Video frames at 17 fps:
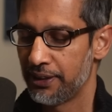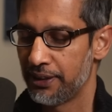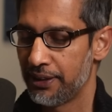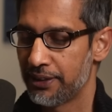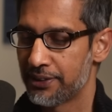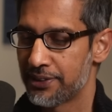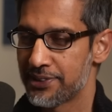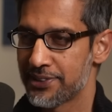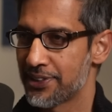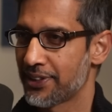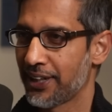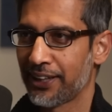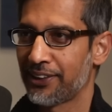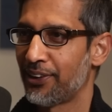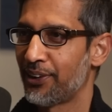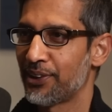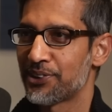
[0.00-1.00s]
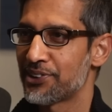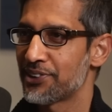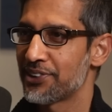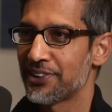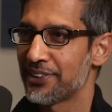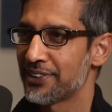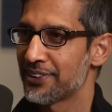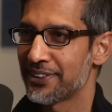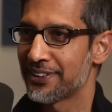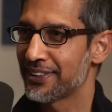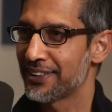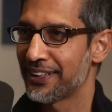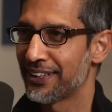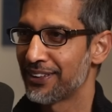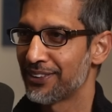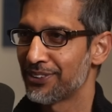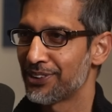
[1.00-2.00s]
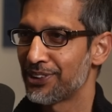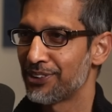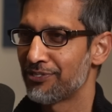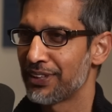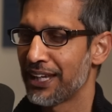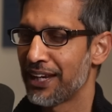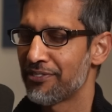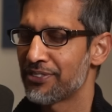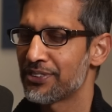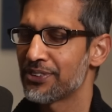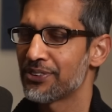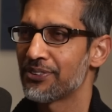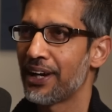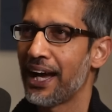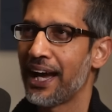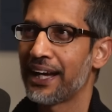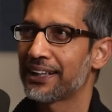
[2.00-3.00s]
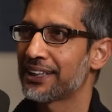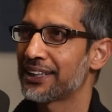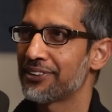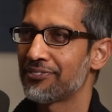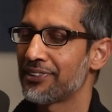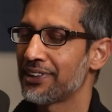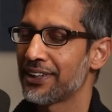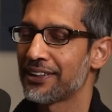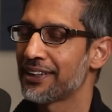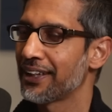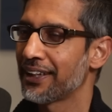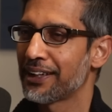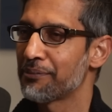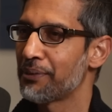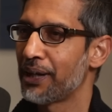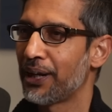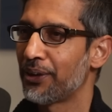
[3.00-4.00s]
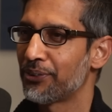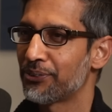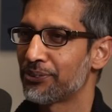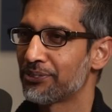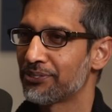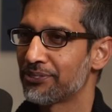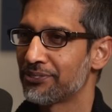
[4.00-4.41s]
uh, this is a technology, you know, we have to actively think about